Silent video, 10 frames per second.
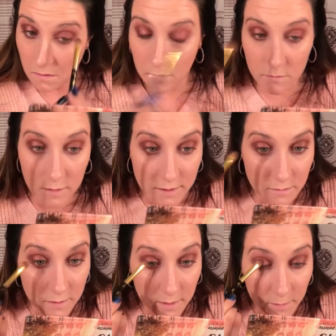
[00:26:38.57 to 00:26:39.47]
That's
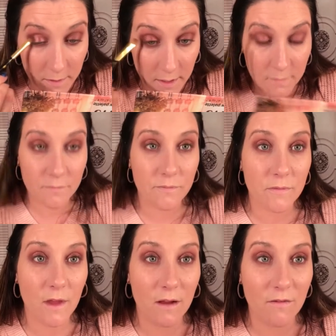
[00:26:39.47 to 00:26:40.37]
really pretty.
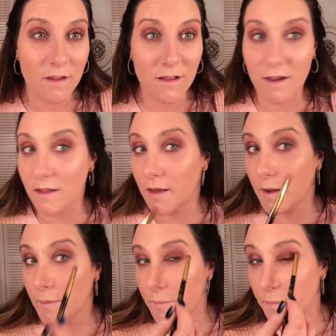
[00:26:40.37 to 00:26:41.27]
I really like
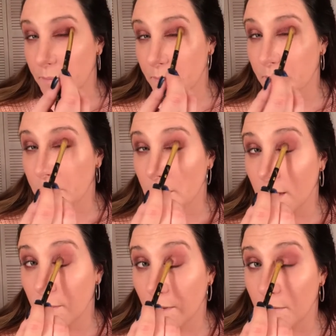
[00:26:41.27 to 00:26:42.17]
that. It
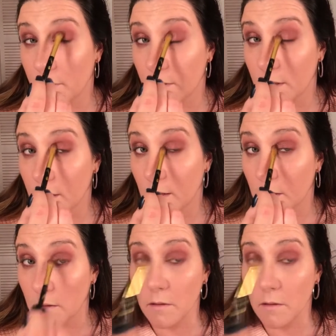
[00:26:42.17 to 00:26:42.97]
came out really good.